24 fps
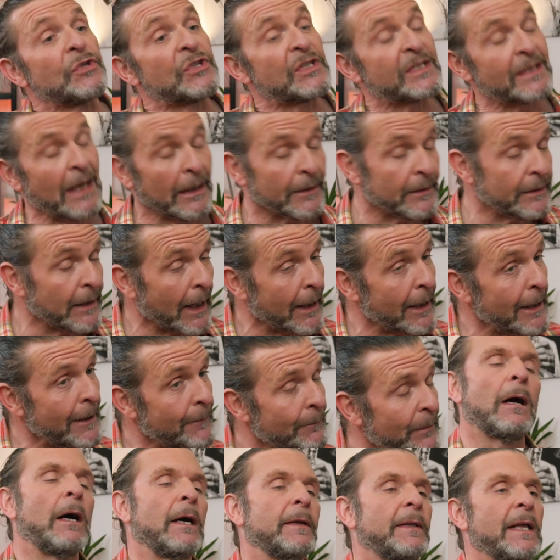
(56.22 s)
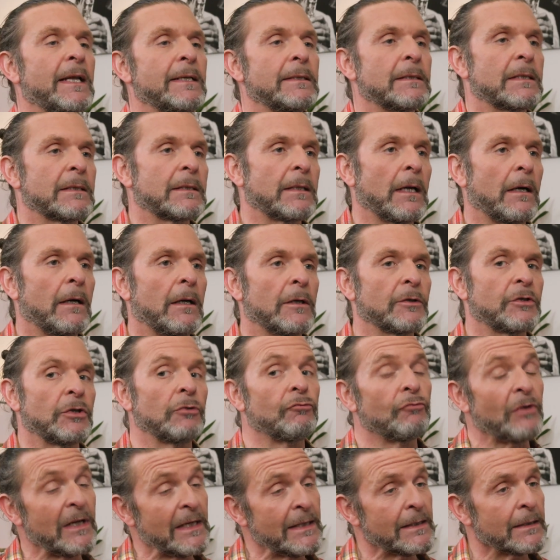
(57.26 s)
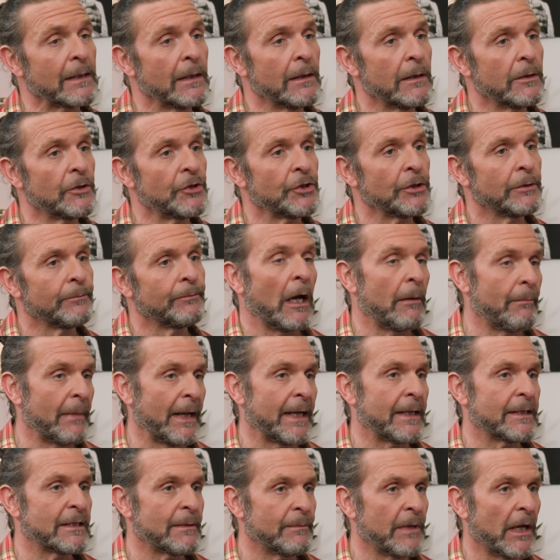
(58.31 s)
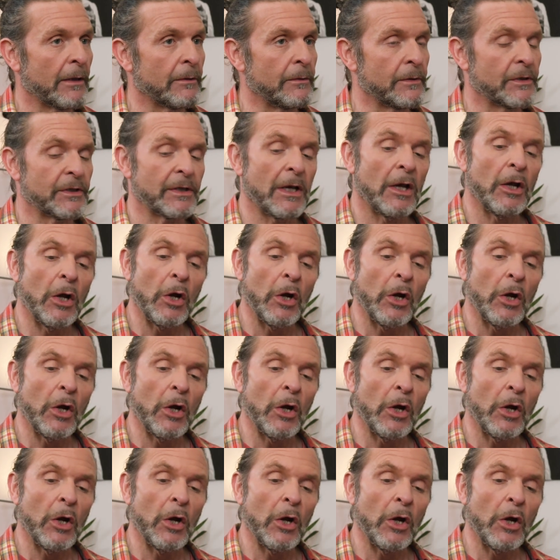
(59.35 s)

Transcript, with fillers: Sunday, I then start to research and make some notes,